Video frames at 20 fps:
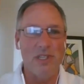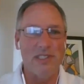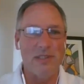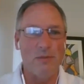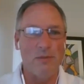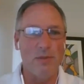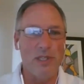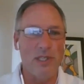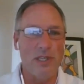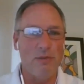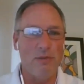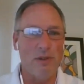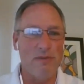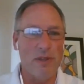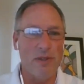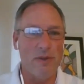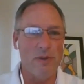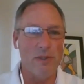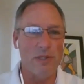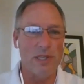pre-submission
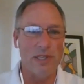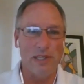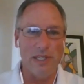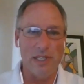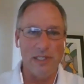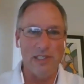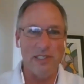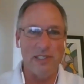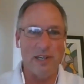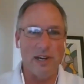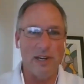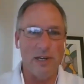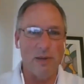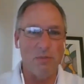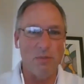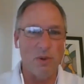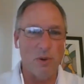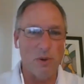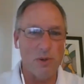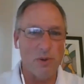reviews, and lean
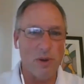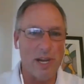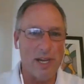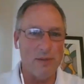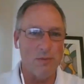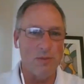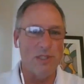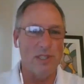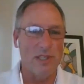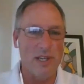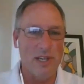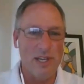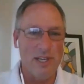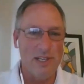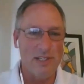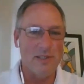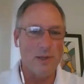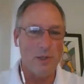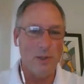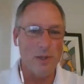startup programs
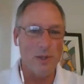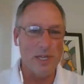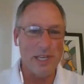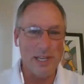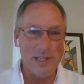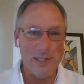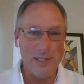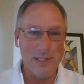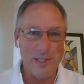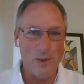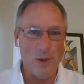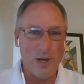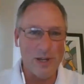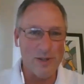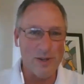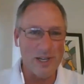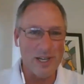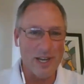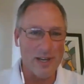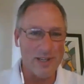so you can get
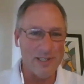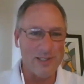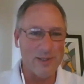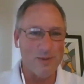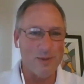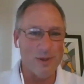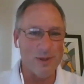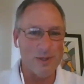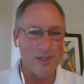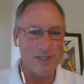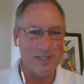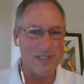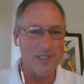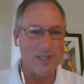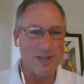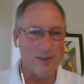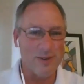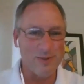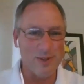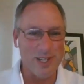200 customer
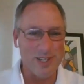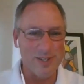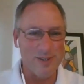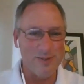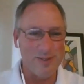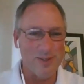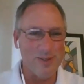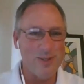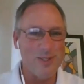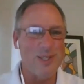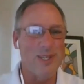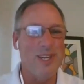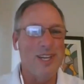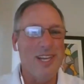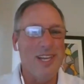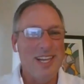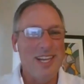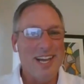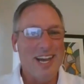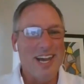discovery interviews
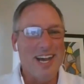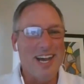